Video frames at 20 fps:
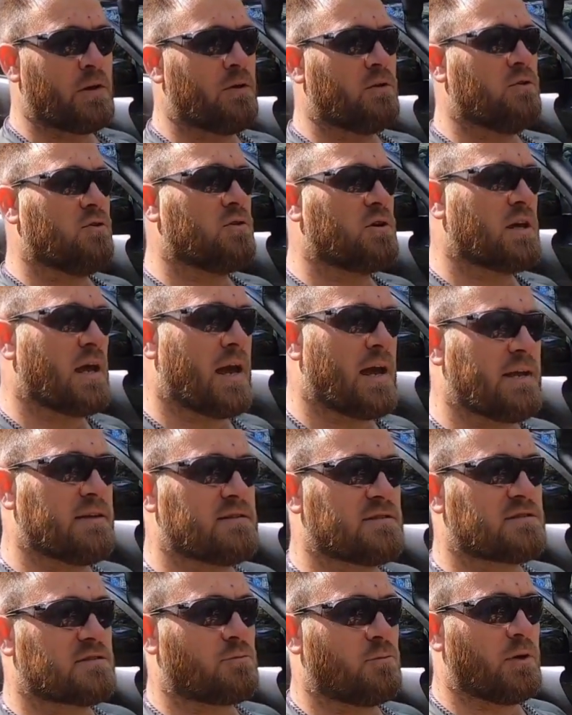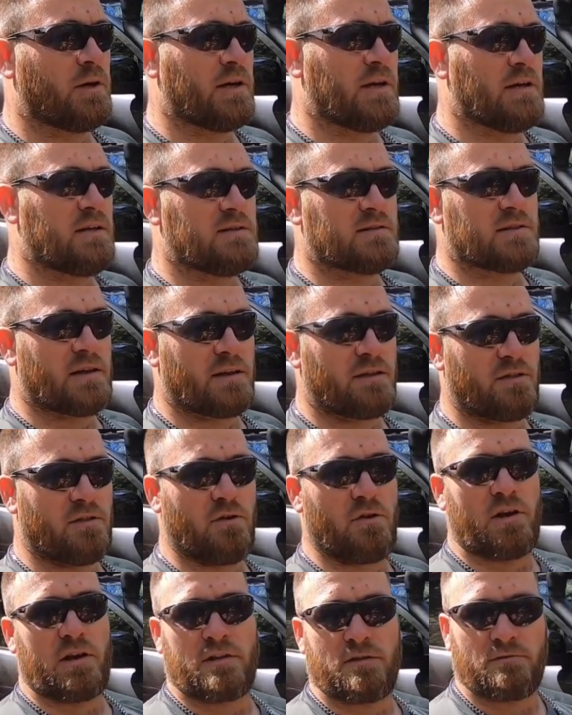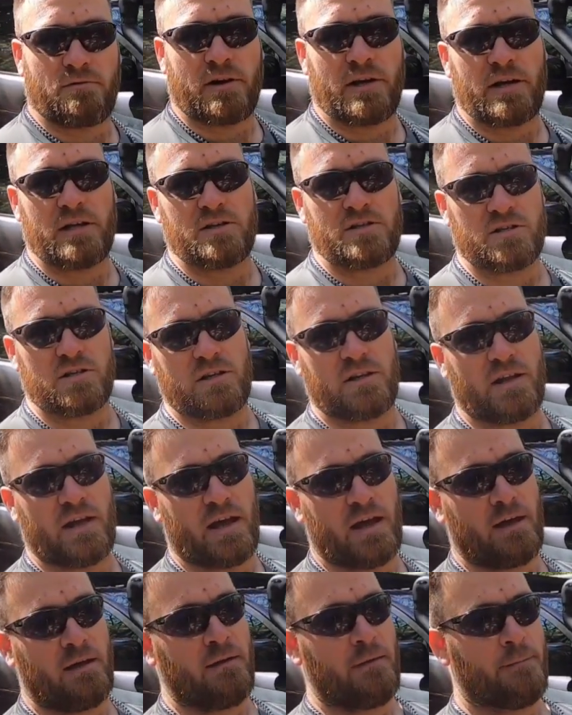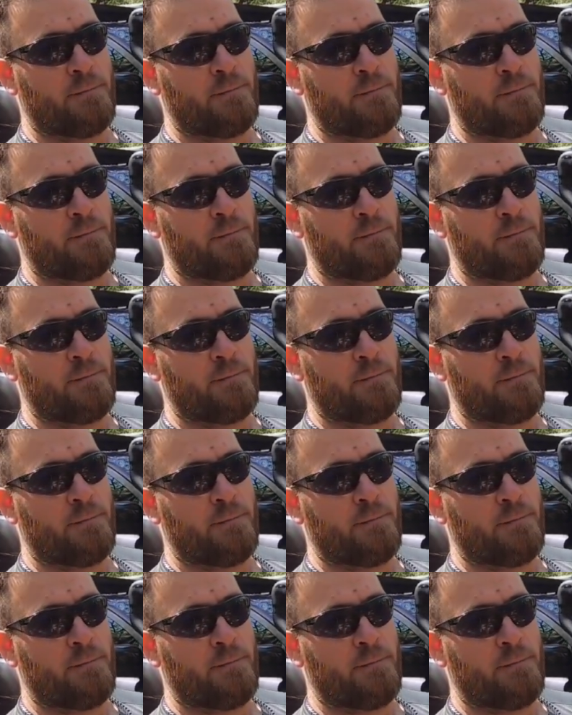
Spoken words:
You can squeeze a 33-inch in there